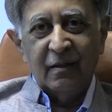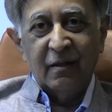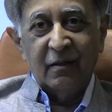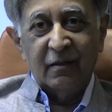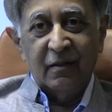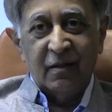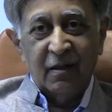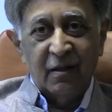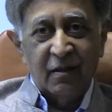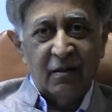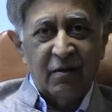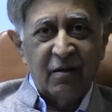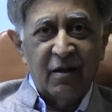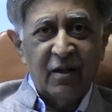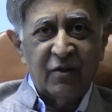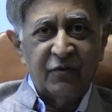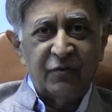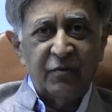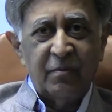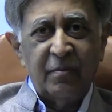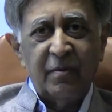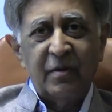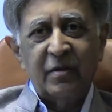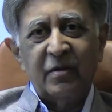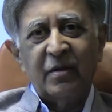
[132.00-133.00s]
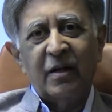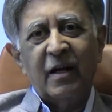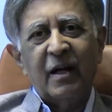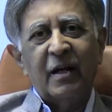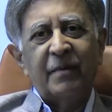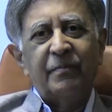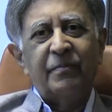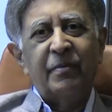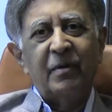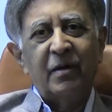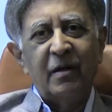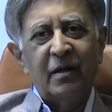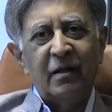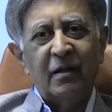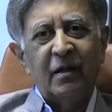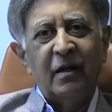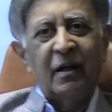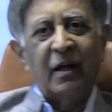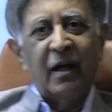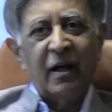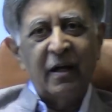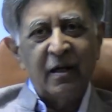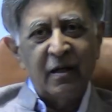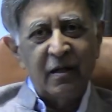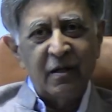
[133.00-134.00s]
The third transformation happened in the
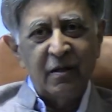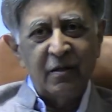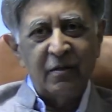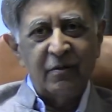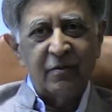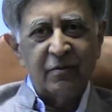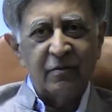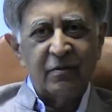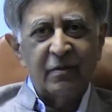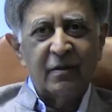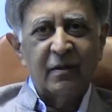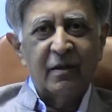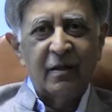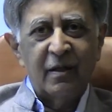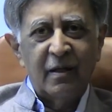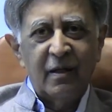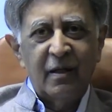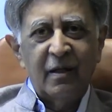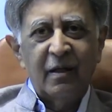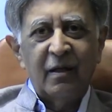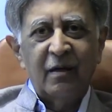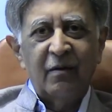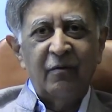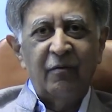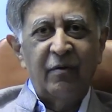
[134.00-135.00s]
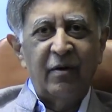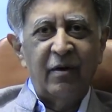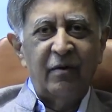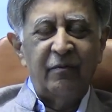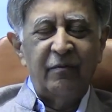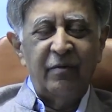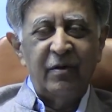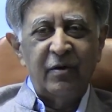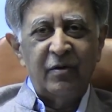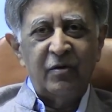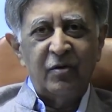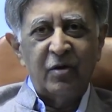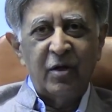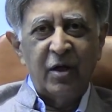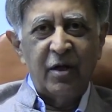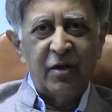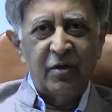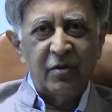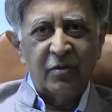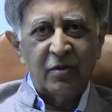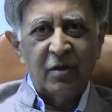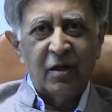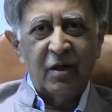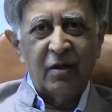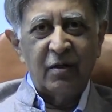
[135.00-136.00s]
90s, when we
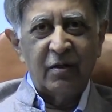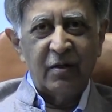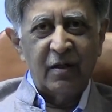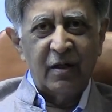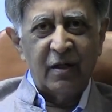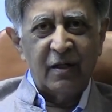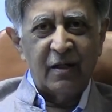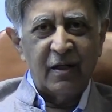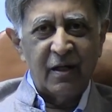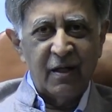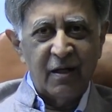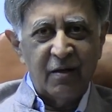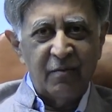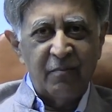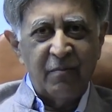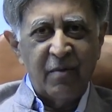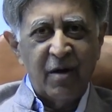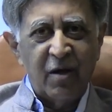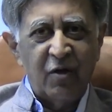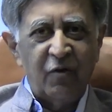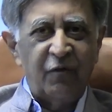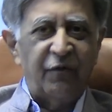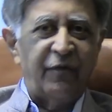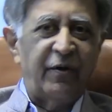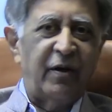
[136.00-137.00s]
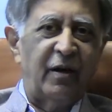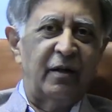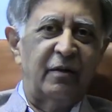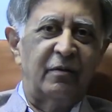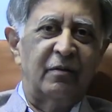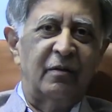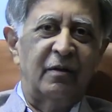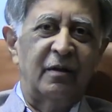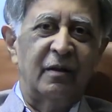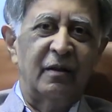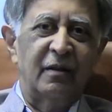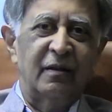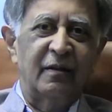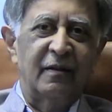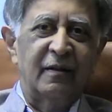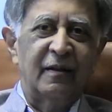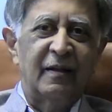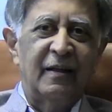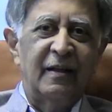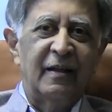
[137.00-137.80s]
changed our entire manufacturing